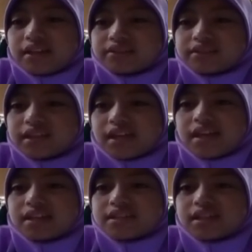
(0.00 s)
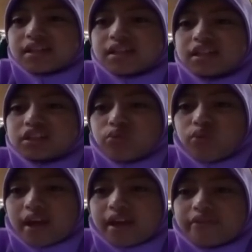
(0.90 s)
SK Jengka
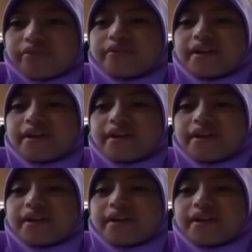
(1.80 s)
12.